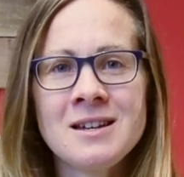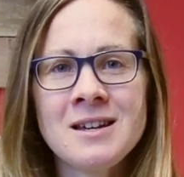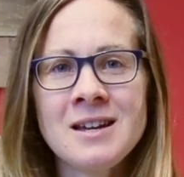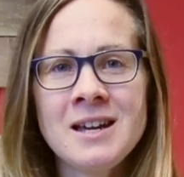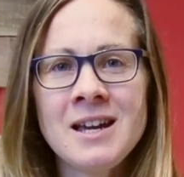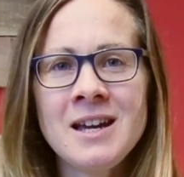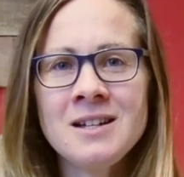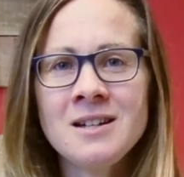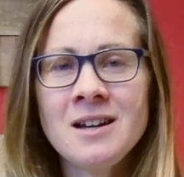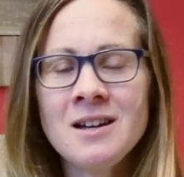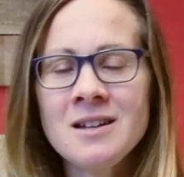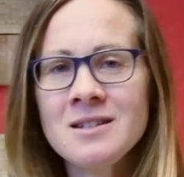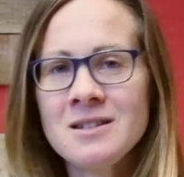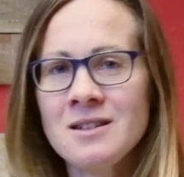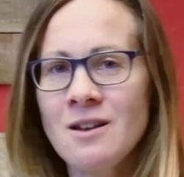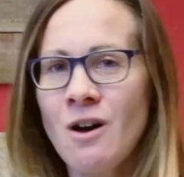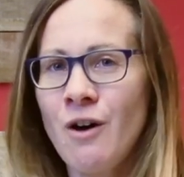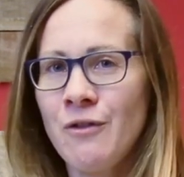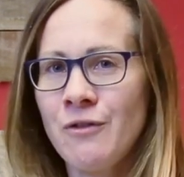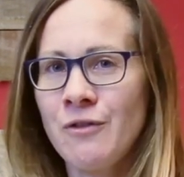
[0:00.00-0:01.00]
he does
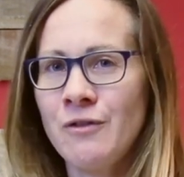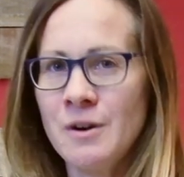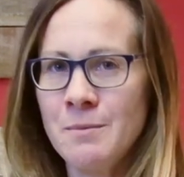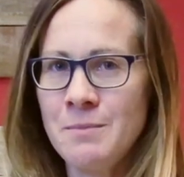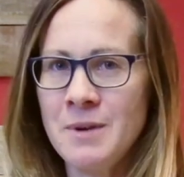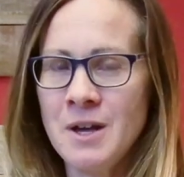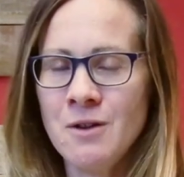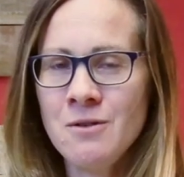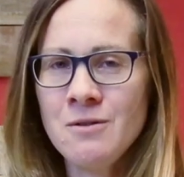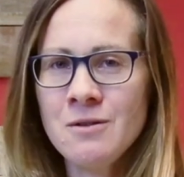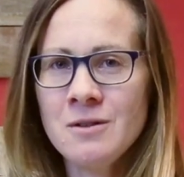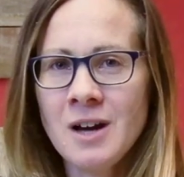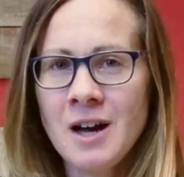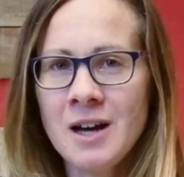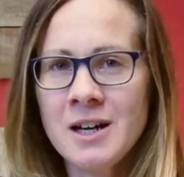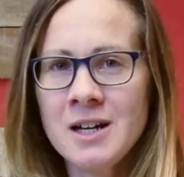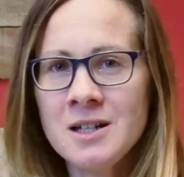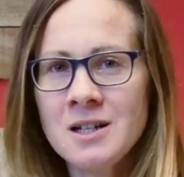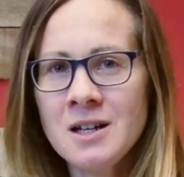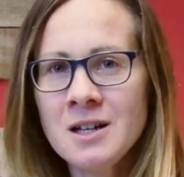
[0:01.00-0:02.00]
offer rebuke
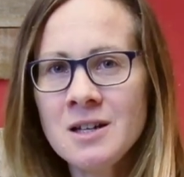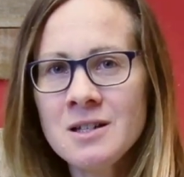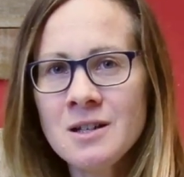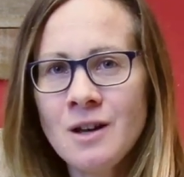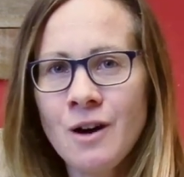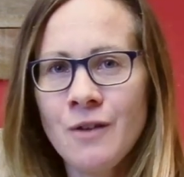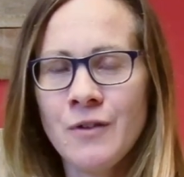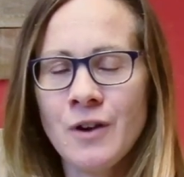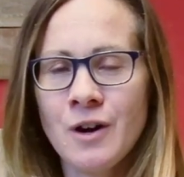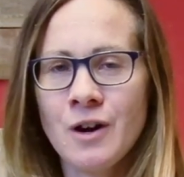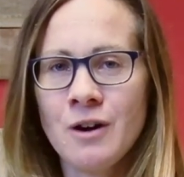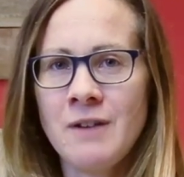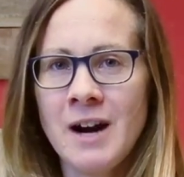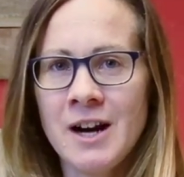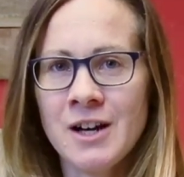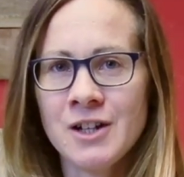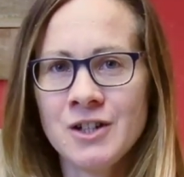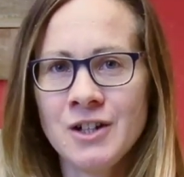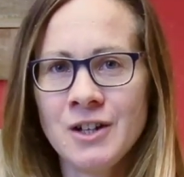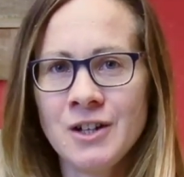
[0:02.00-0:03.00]
and he does offer
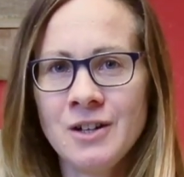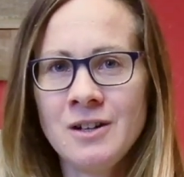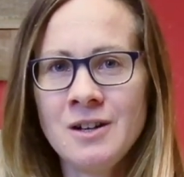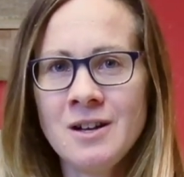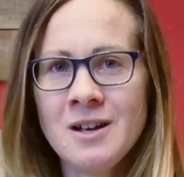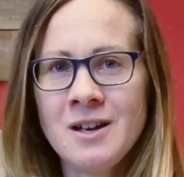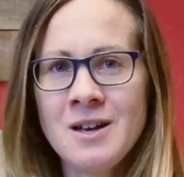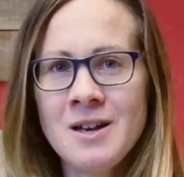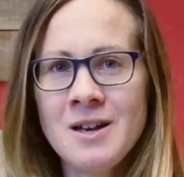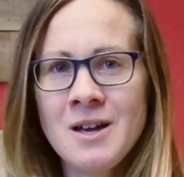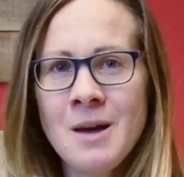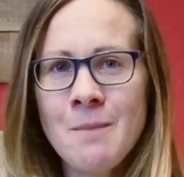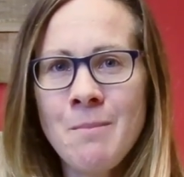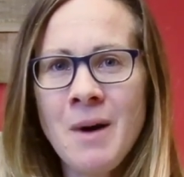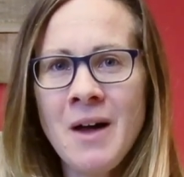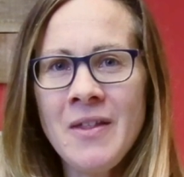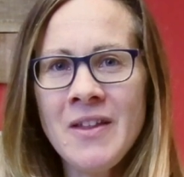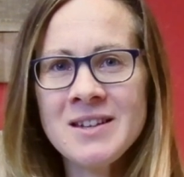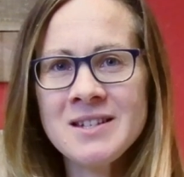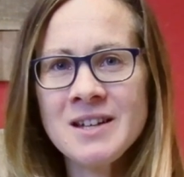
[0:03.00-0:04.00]
correction,
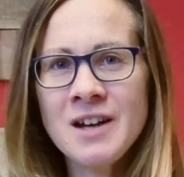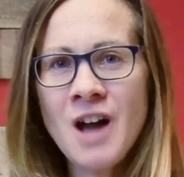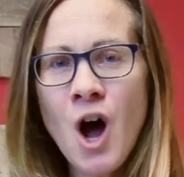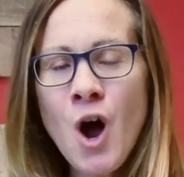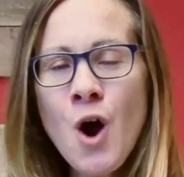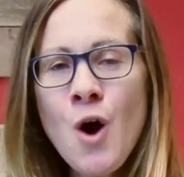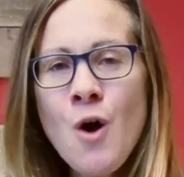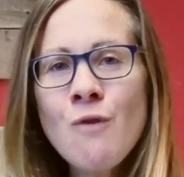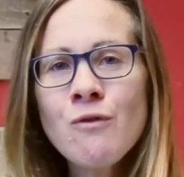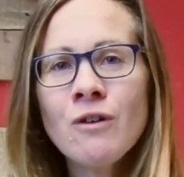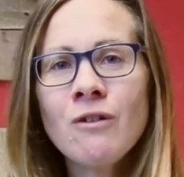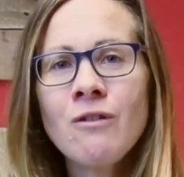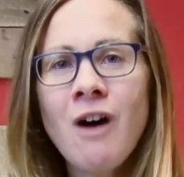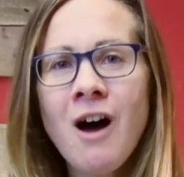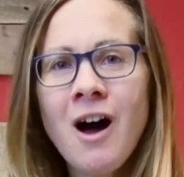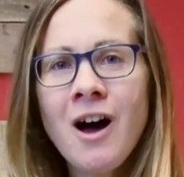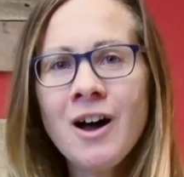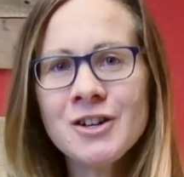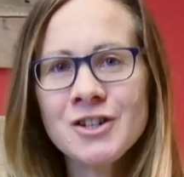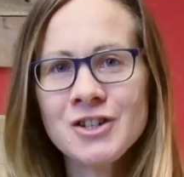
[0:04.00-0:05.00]
but there's an
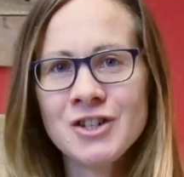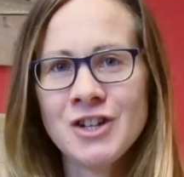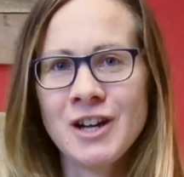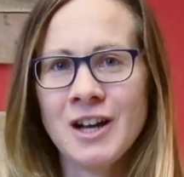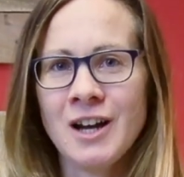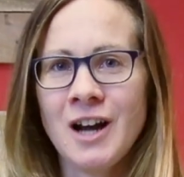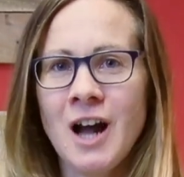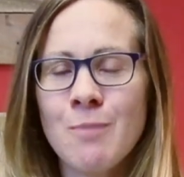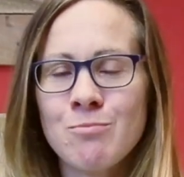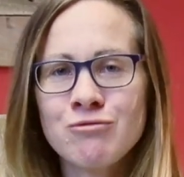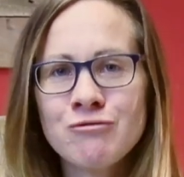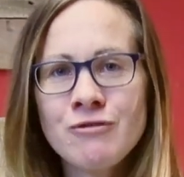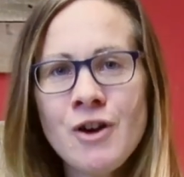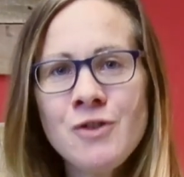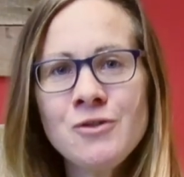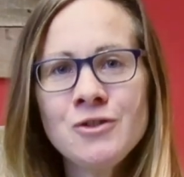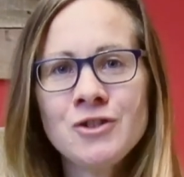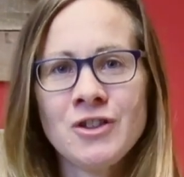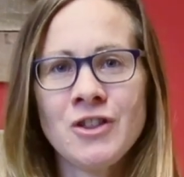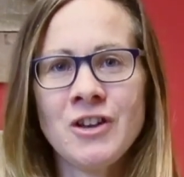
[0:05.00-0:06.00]
overarching
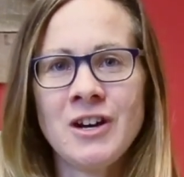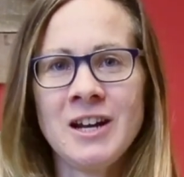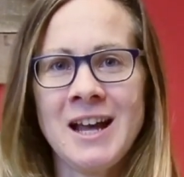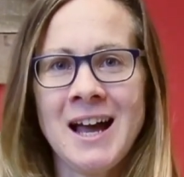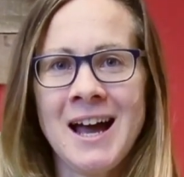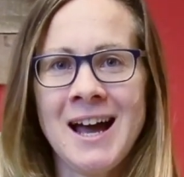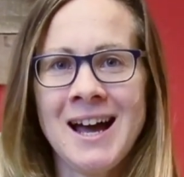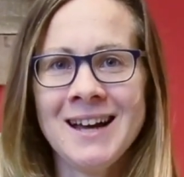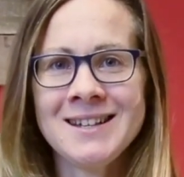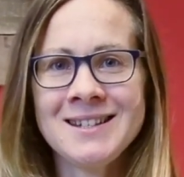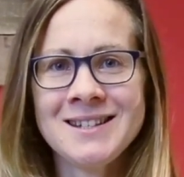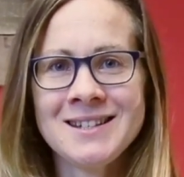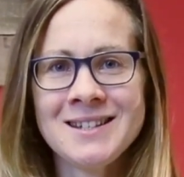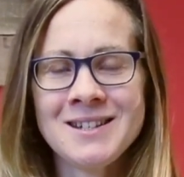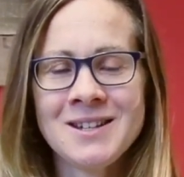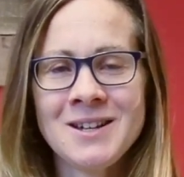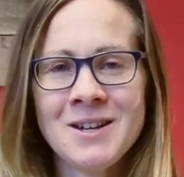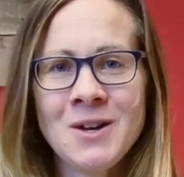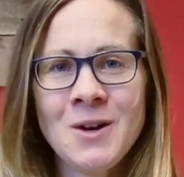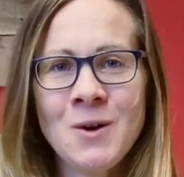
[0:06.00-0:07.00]
approach that he has,
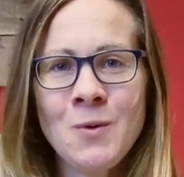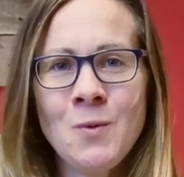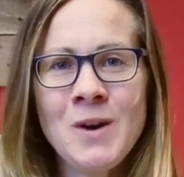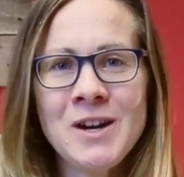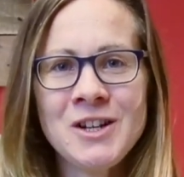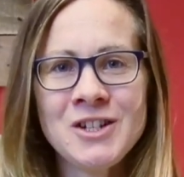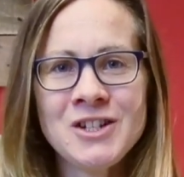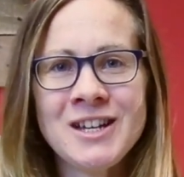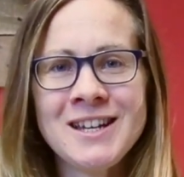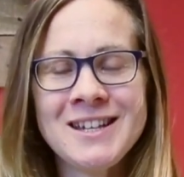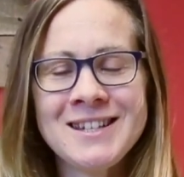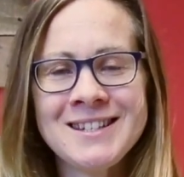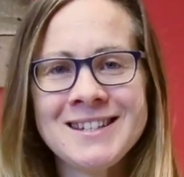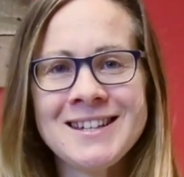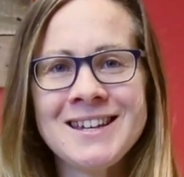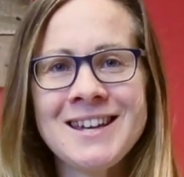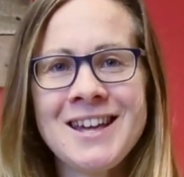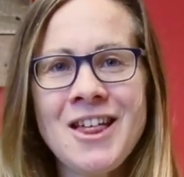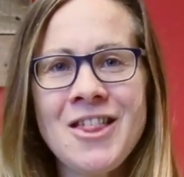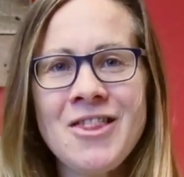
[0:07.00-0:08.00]
which
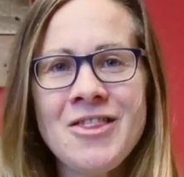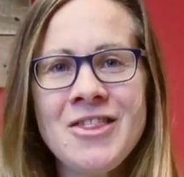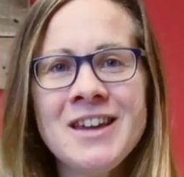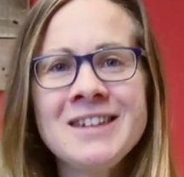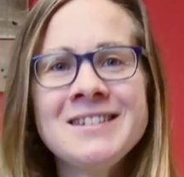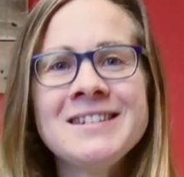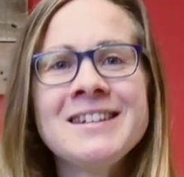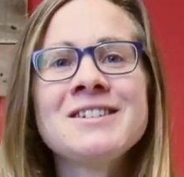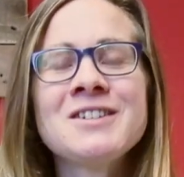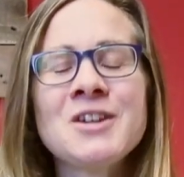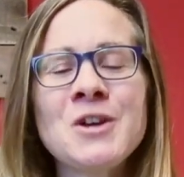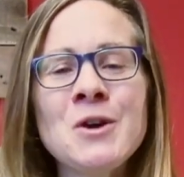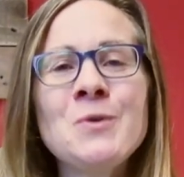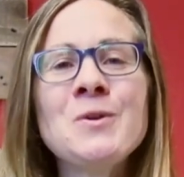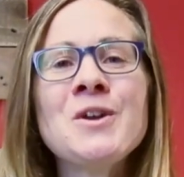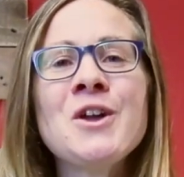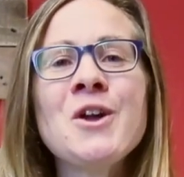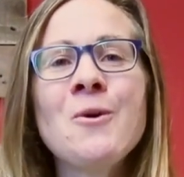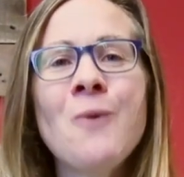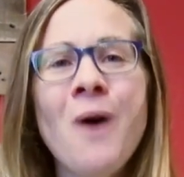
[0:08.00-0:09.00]
is, this is who
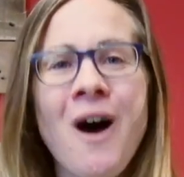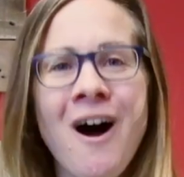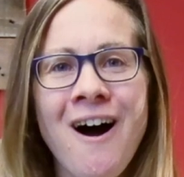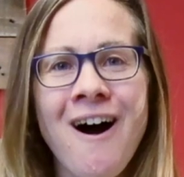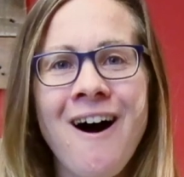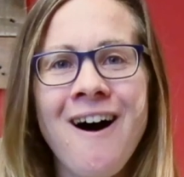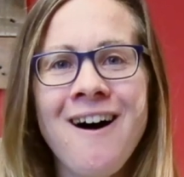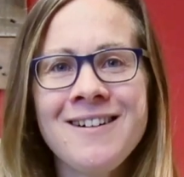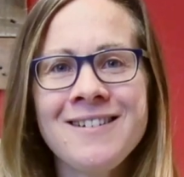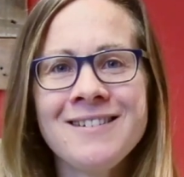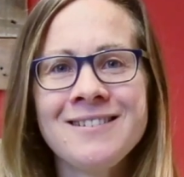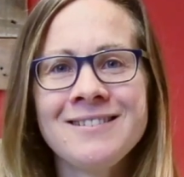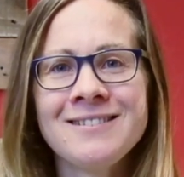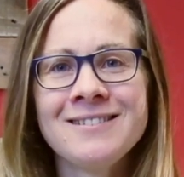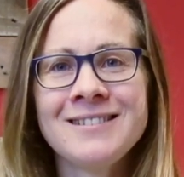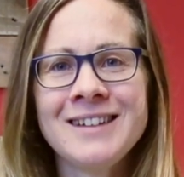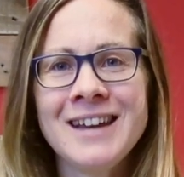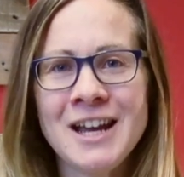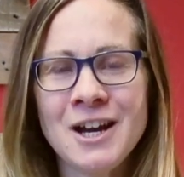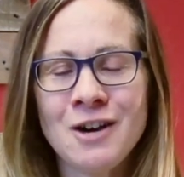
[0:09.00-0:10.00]
you are
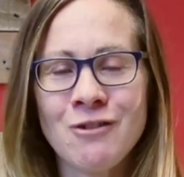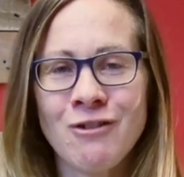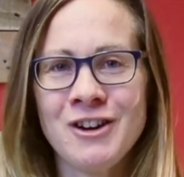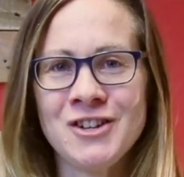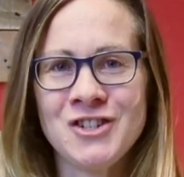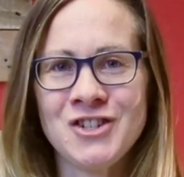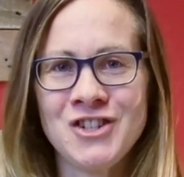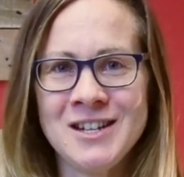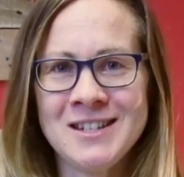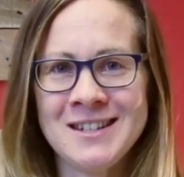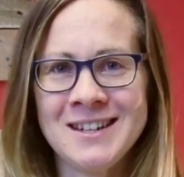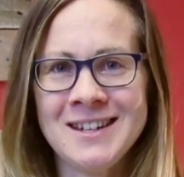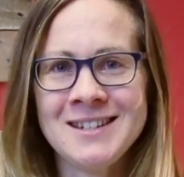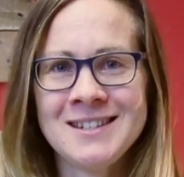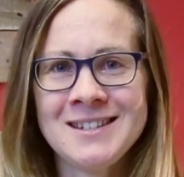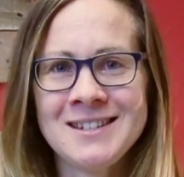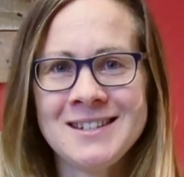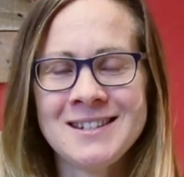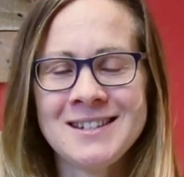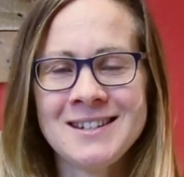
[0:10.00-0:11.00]
in Christ
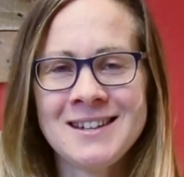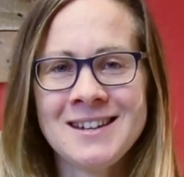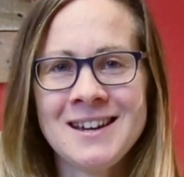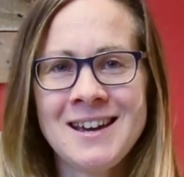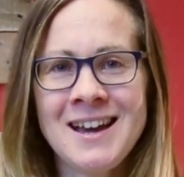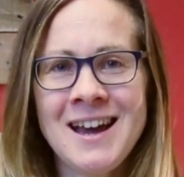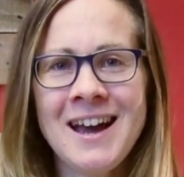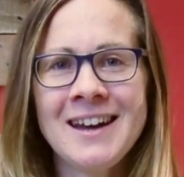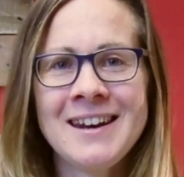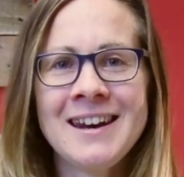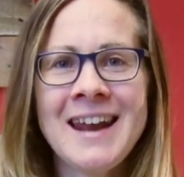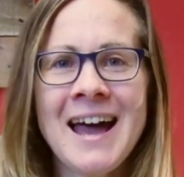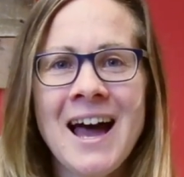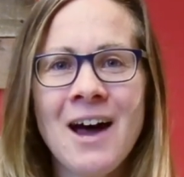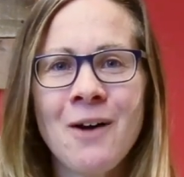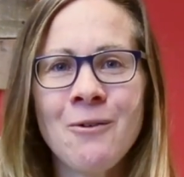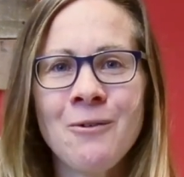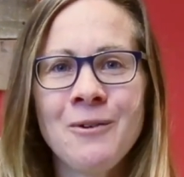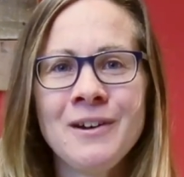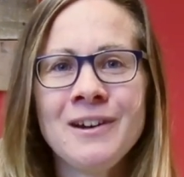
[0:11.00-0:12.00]
Jesus, and
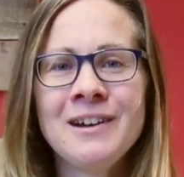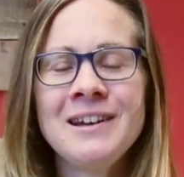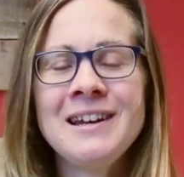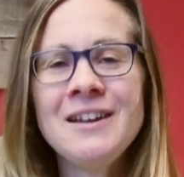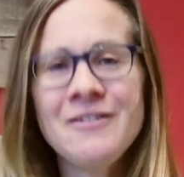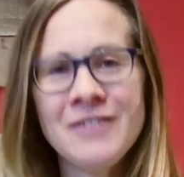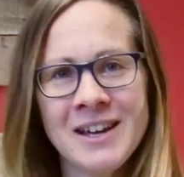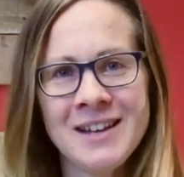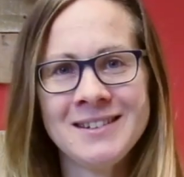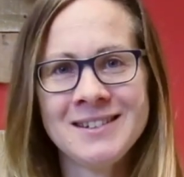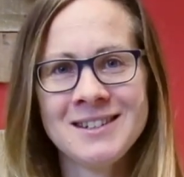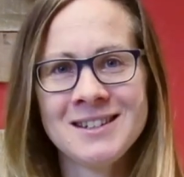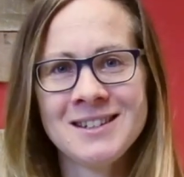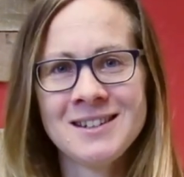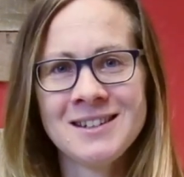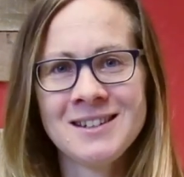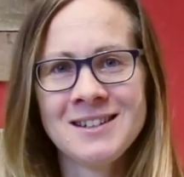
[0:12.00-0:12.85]
now live it.